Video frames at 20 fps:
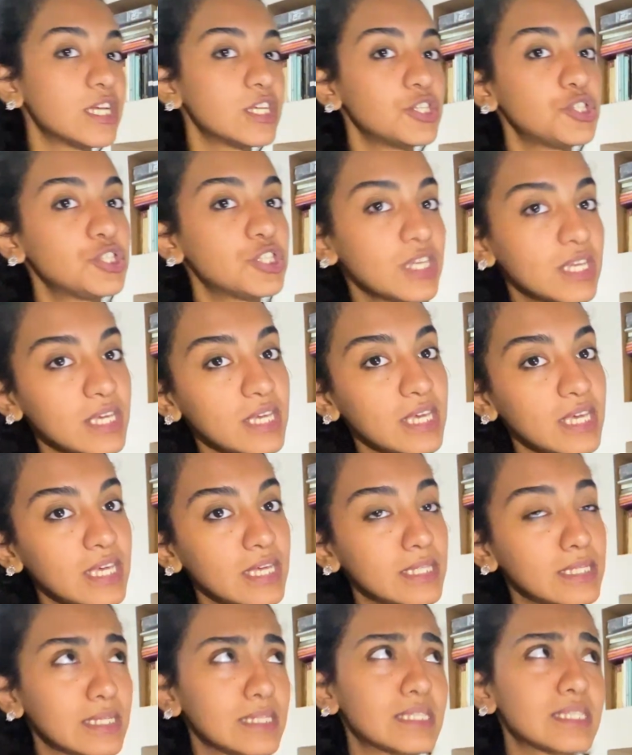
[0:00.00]
She
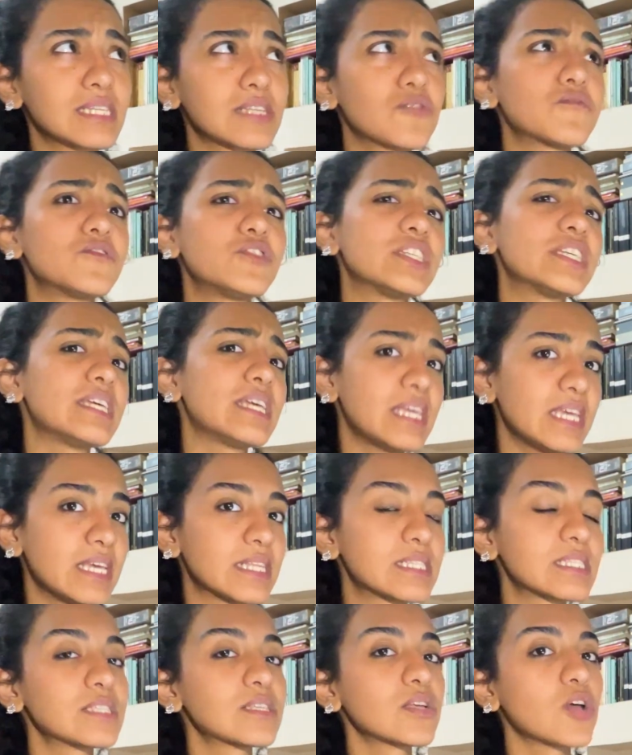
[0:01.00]
eat instead of she
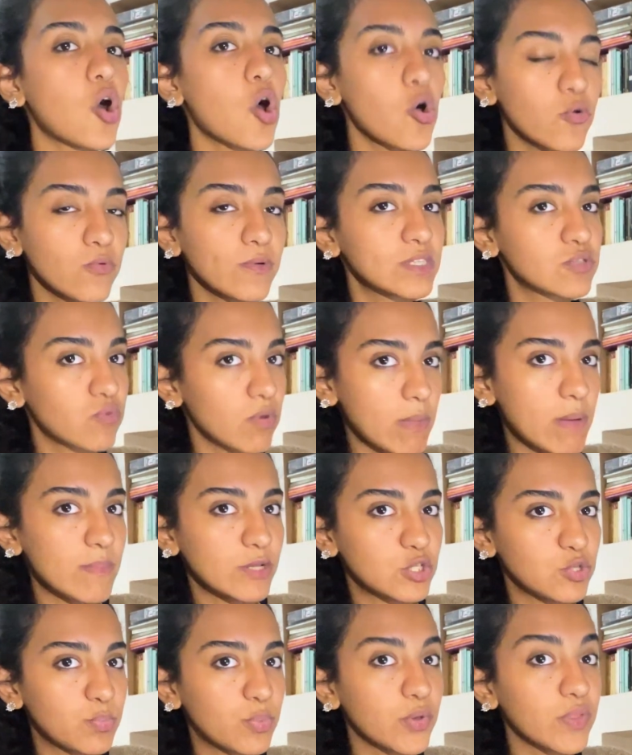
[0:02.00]
eats. Always remember
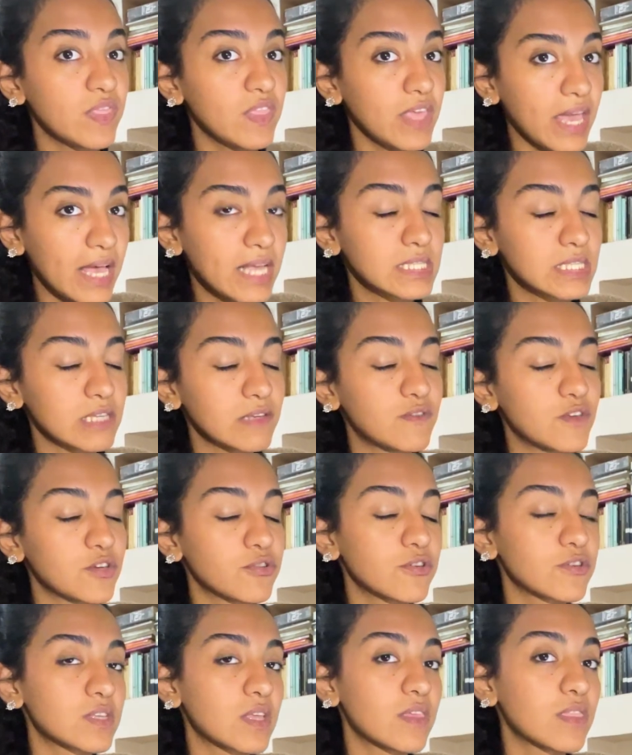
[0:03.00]
to put the S if you're
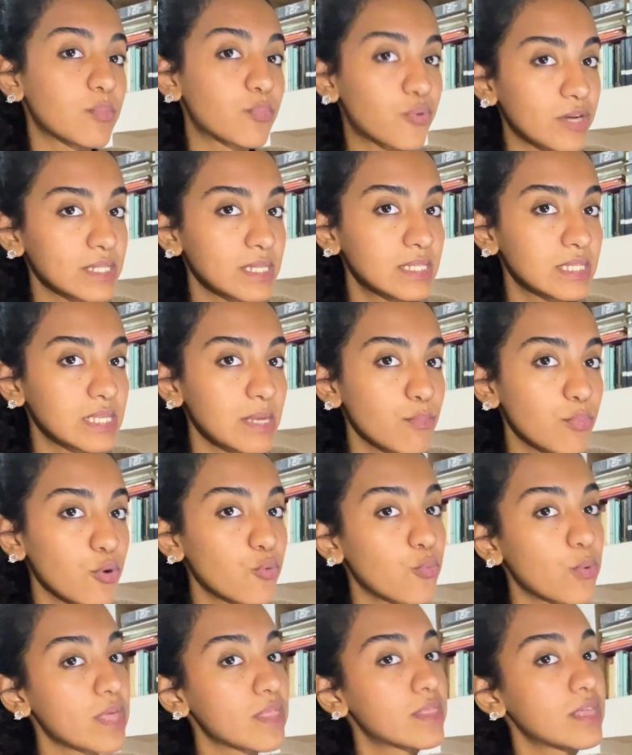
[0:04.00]
using the present simple
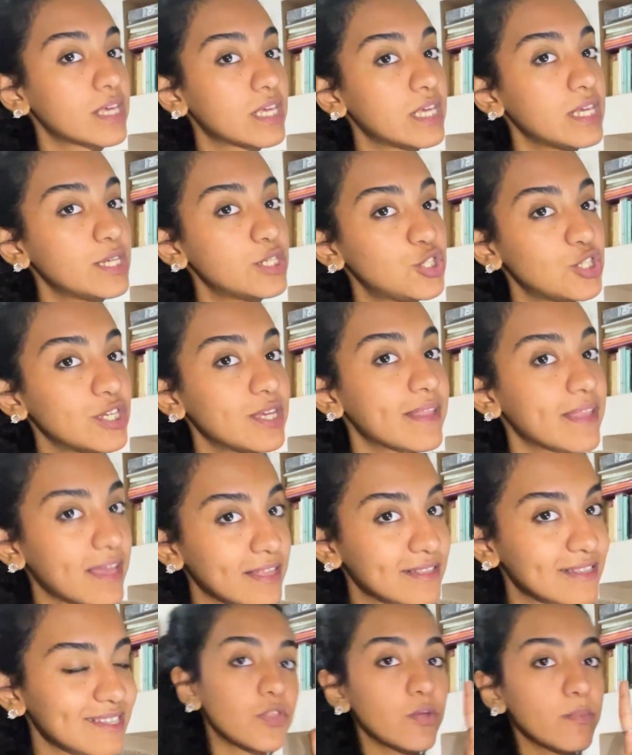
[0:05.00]
with he, she, and
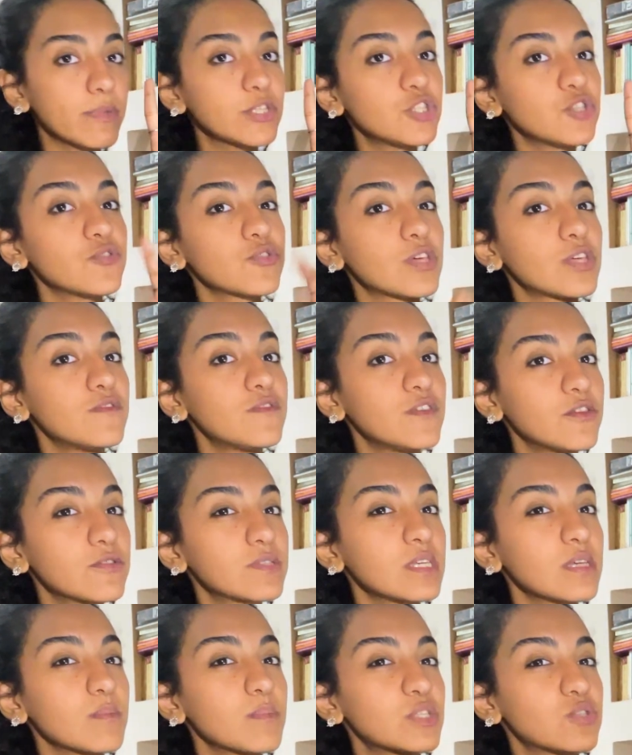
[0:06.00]
it. Number 2,
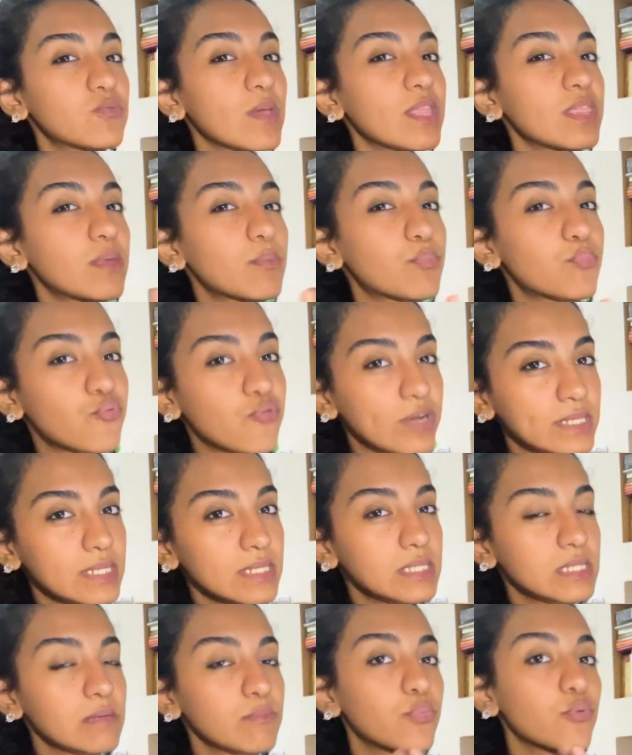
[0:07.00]
confusing between the present
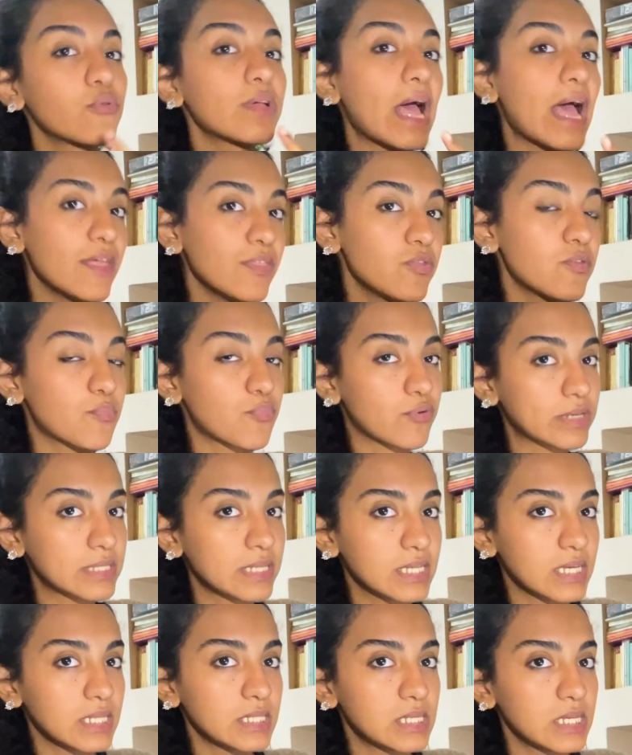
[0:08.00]
simple and the
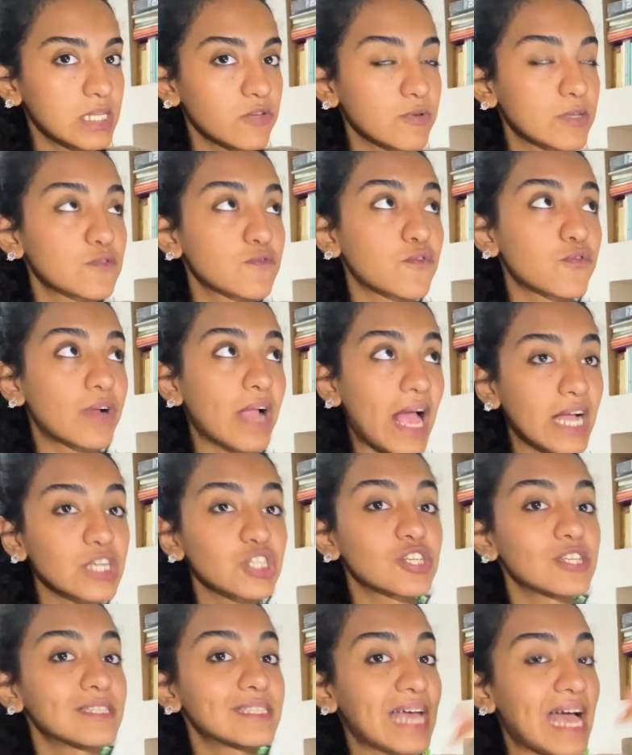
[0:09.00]
present continuous for
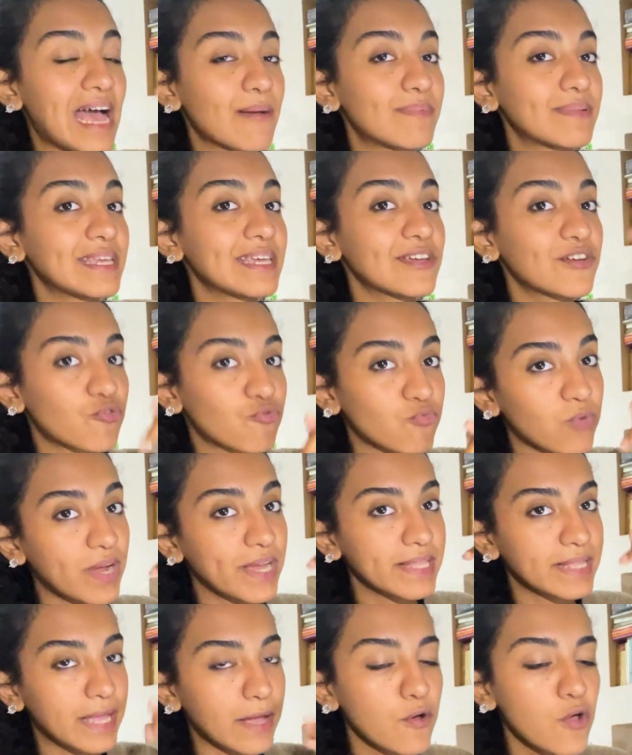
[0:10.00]
actions happening
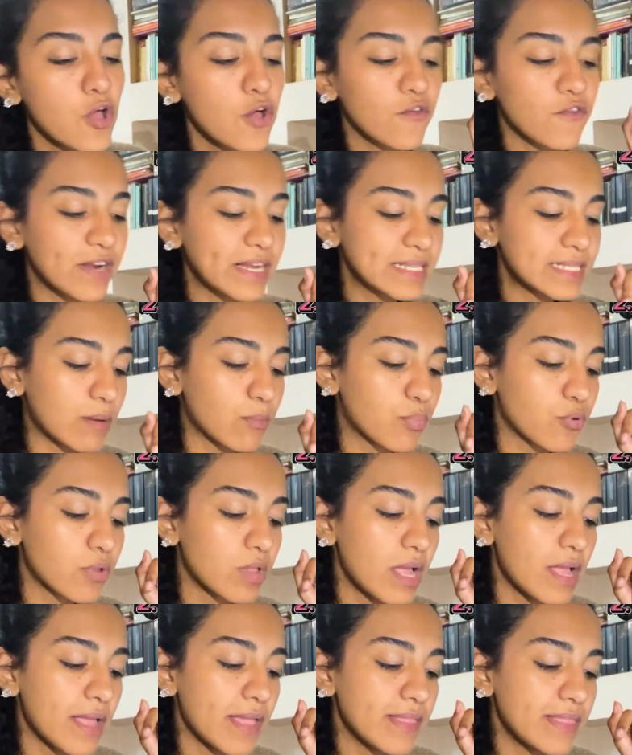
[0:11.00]
right now. For example,
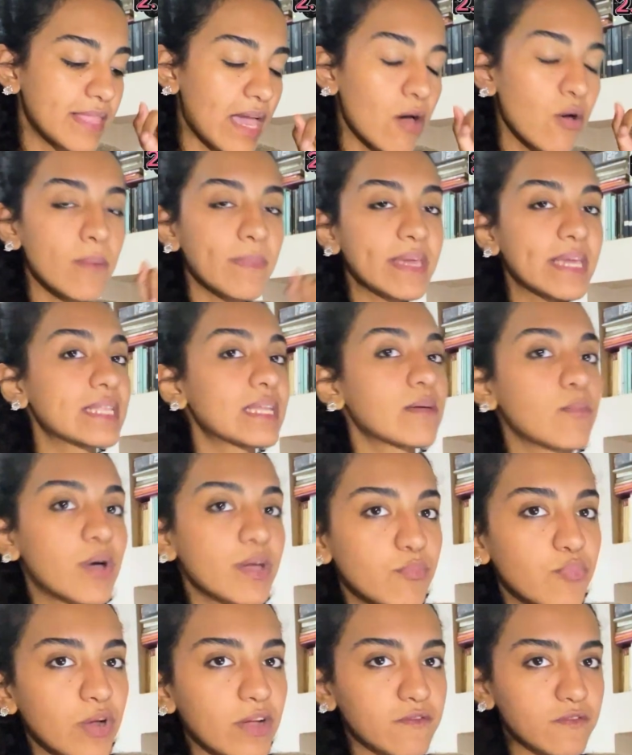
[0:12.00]
now I'm eating my
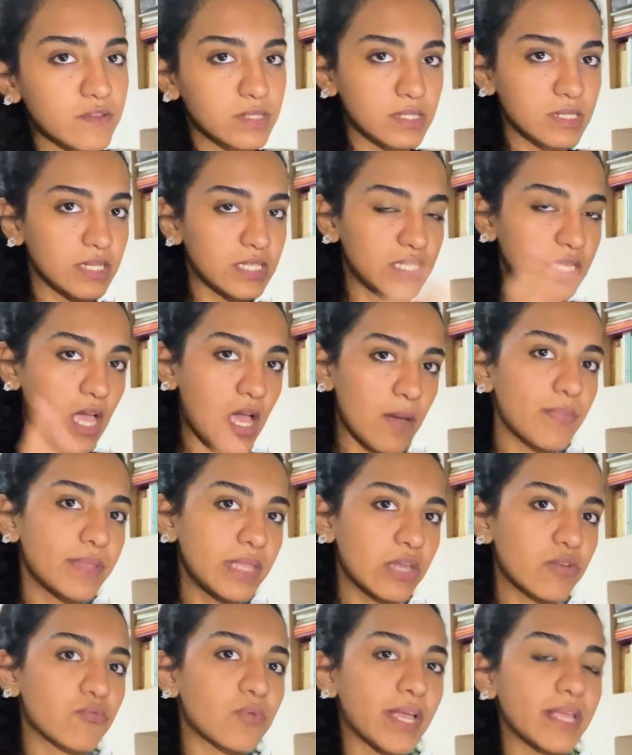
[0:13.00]
breakfast. It's
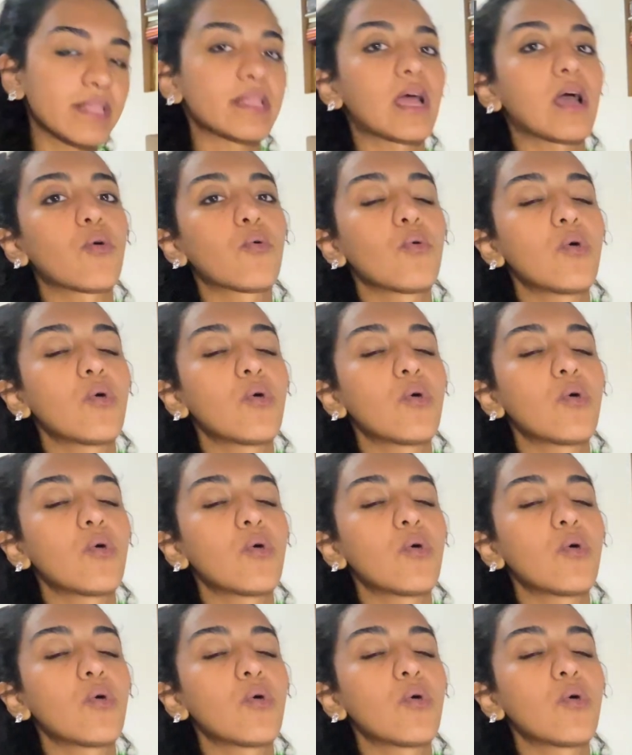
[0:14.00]
happening right now.